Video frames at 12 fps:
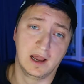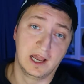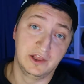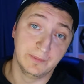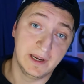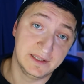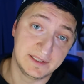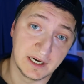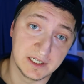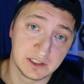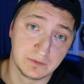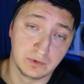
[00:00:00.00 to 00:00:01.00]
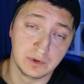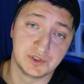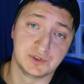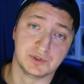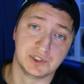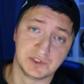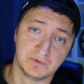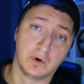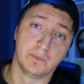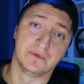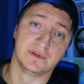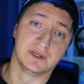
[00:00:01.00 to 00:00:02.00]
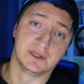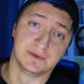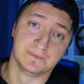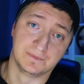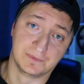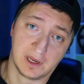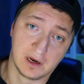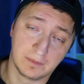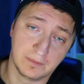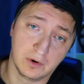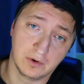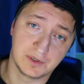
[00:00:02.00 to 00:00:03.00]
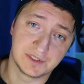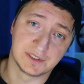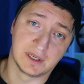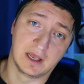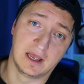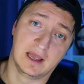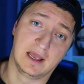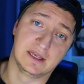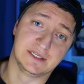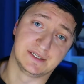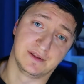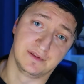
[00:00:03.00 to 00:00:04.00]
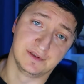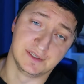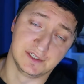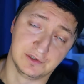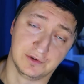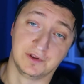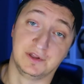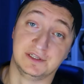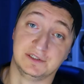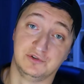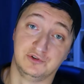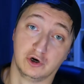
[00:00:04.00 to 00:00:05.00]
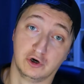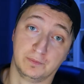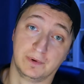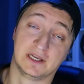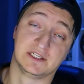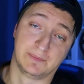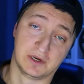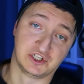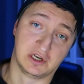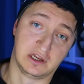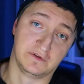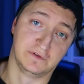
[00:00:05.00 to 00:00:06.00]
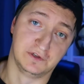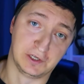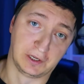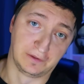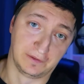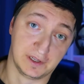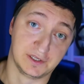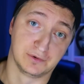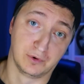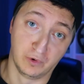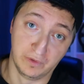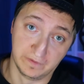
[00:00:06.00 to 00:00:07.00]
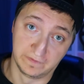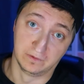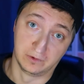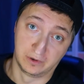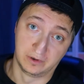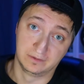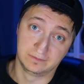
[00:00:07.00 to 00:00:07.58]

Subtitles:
And main task was to swap the gearbox, as this is not an easy job, especially if you're doing this on the floor.